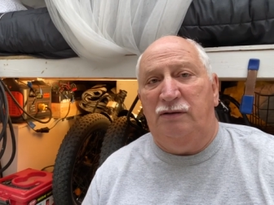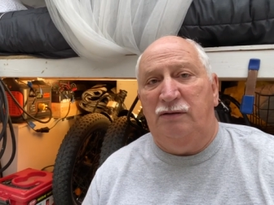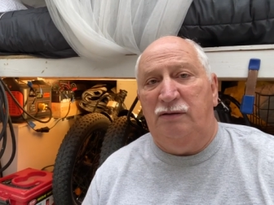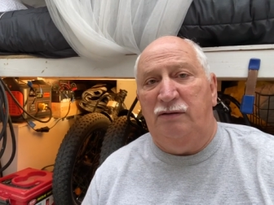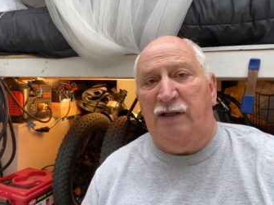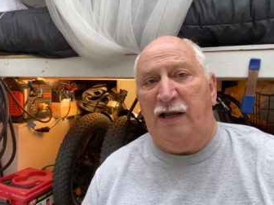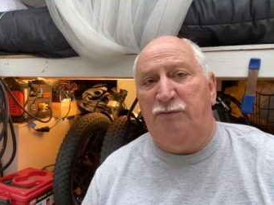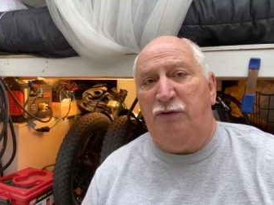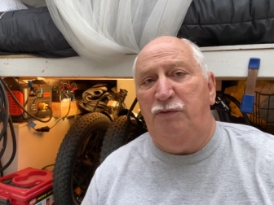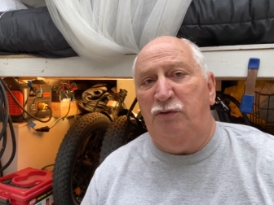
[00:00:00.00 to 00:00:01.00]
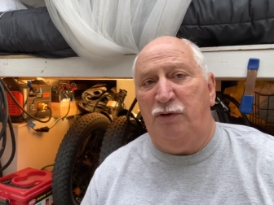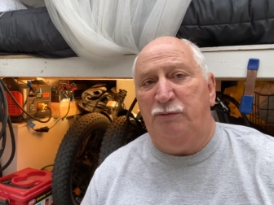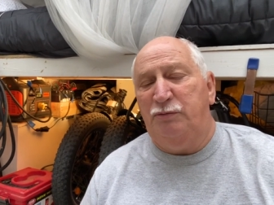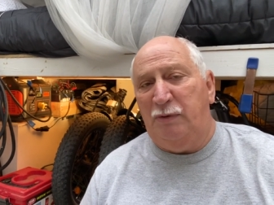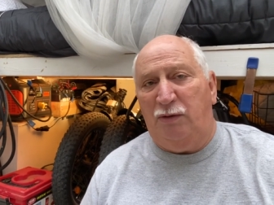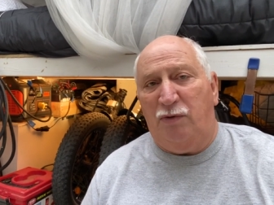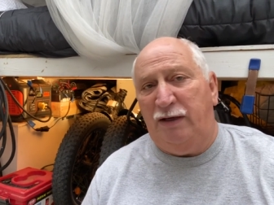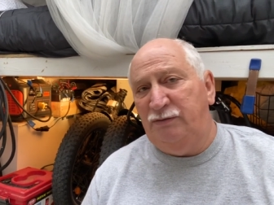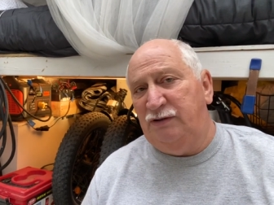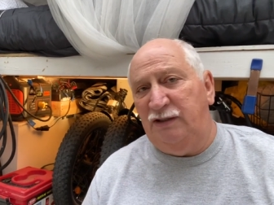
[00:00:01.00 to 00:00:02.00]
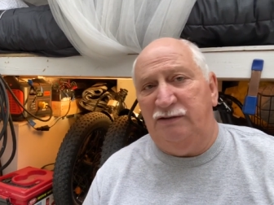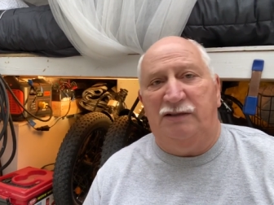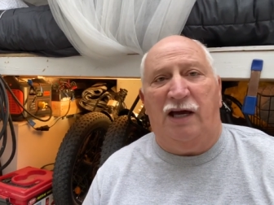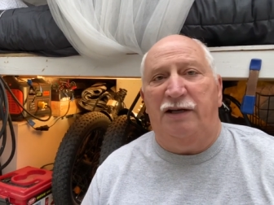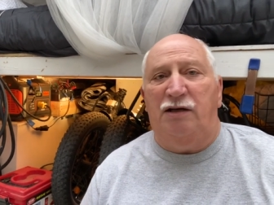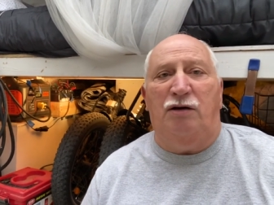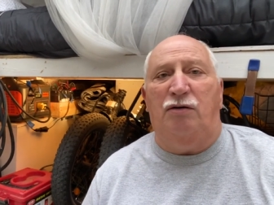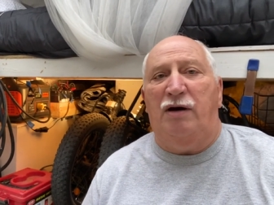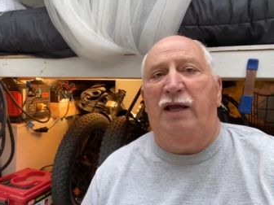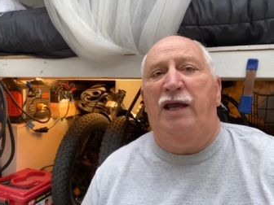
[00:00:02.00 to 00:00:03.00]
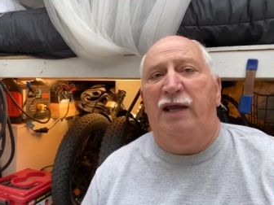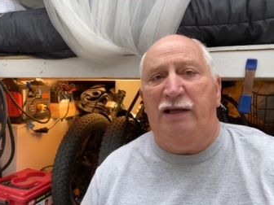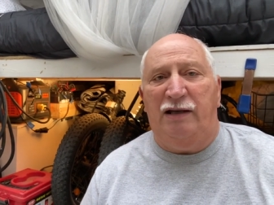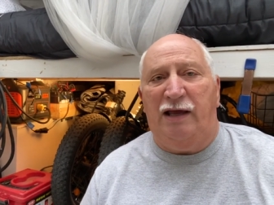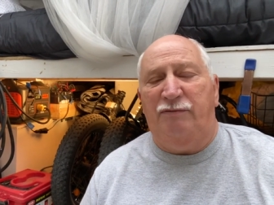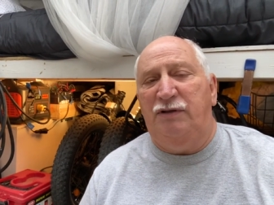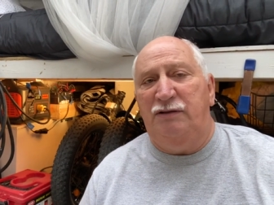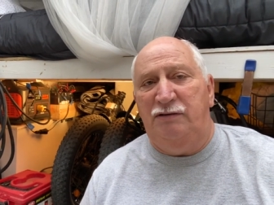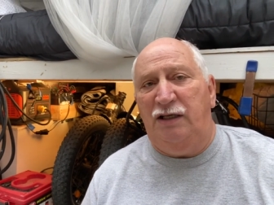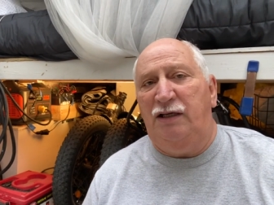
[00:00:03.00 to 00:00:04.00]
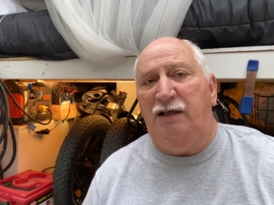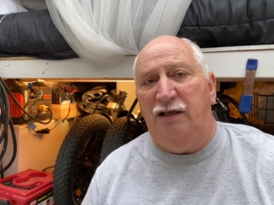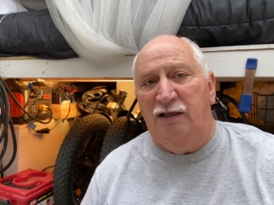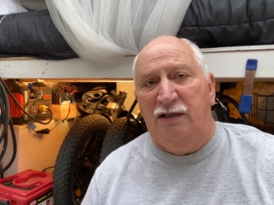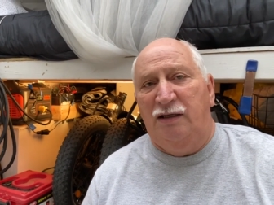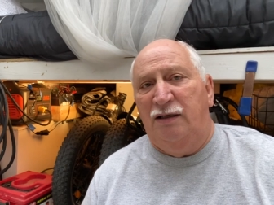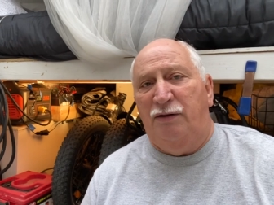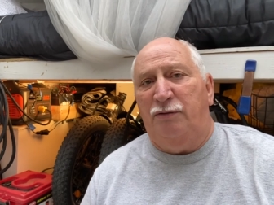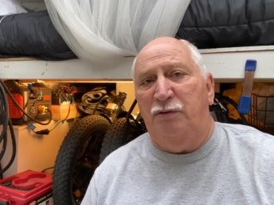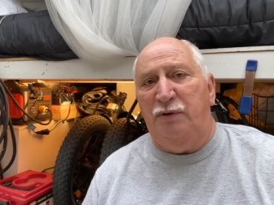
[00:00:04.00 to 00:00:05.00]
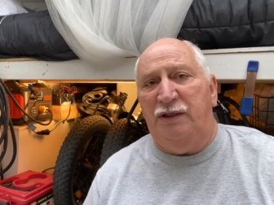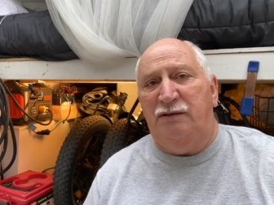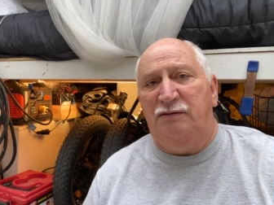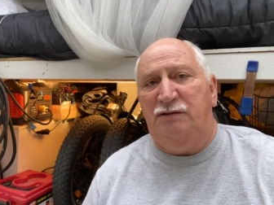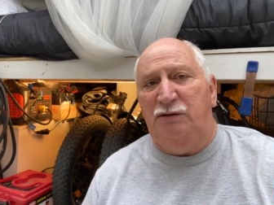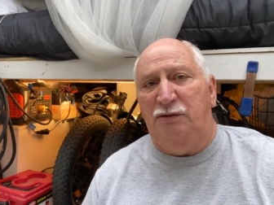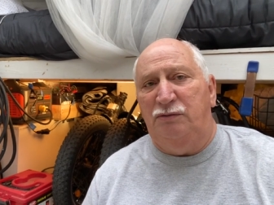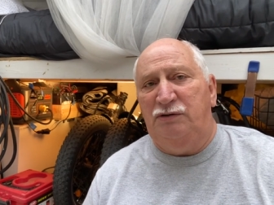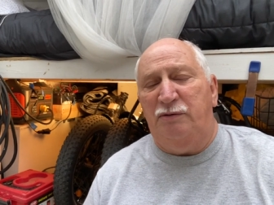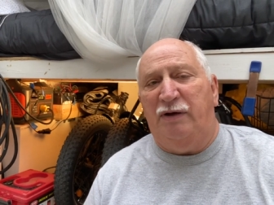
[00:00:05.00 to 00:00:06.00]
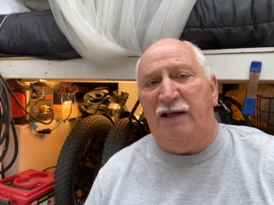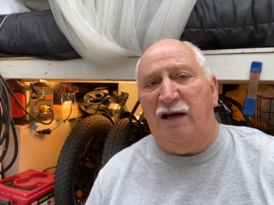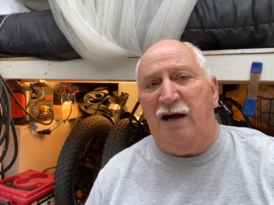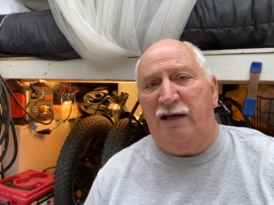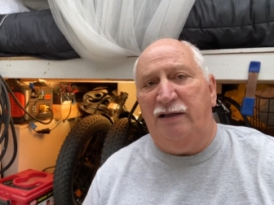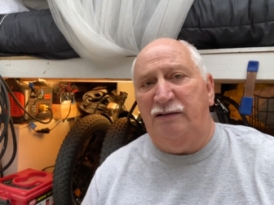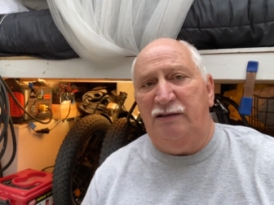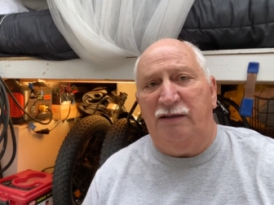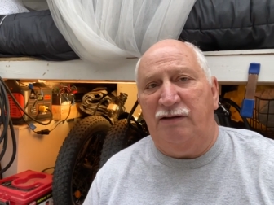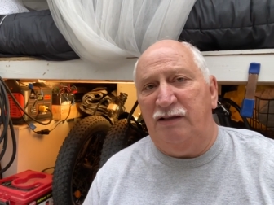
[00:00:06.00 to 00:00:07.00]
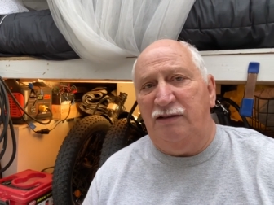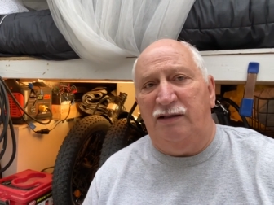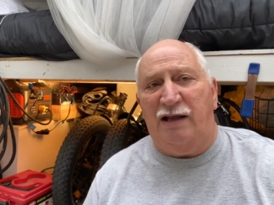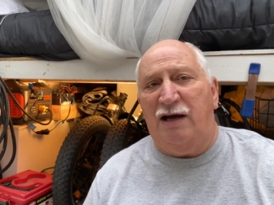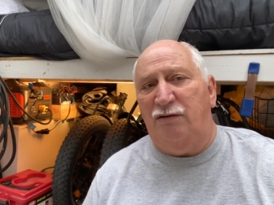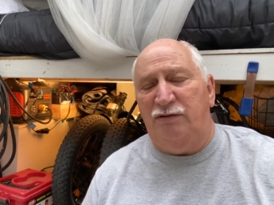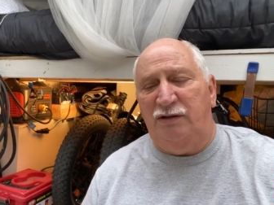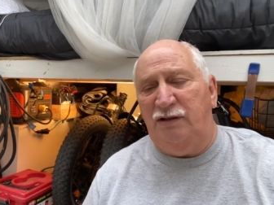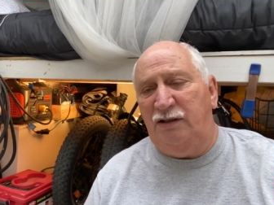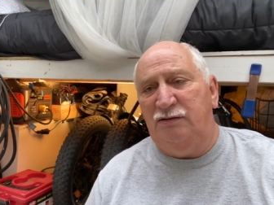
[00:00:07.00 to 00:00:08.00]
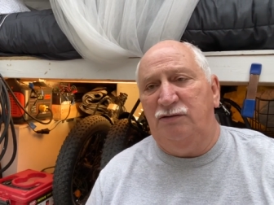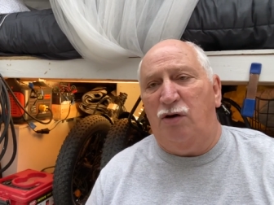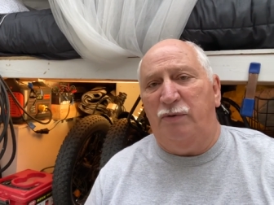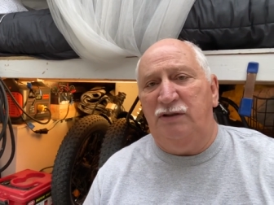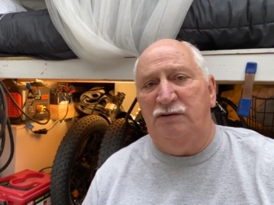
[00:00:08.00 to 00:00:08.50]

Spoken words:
that after a few trips my wife said it's got to go. I hate having to dig through it to see what I got and get things in and out, and it's always